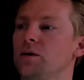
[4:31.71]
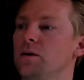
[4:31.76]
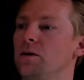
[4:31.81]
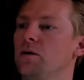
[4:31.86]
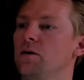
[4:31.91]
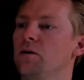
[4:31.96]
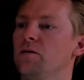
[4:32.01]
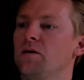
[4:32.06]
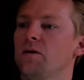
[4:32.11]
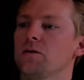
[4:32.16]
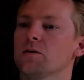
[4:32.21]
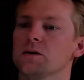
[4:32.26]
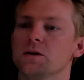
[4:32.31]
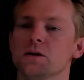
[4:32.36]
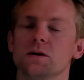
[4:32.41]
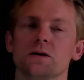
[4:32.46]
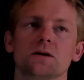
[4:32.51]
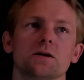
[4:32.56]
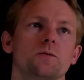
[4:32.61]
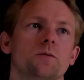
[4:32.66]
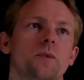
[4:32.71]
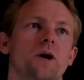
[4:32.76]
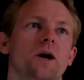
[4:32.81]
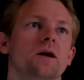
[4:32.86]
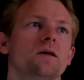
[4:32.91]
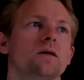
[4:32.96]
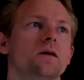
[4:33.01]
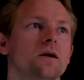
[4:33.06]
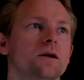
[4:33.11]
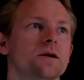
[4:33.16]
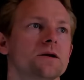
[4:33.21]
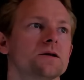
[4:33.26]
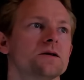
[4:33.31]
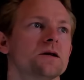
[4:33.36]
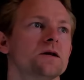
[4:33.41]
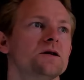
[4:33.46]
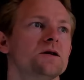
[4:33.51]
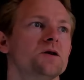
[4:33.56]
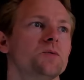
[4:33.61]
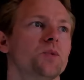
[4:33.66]
of our system at the
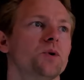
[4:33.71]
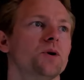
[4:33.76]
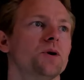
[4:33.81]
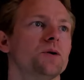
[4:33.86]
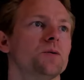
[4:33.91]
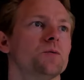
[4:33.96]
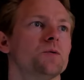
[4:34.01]
linearization point,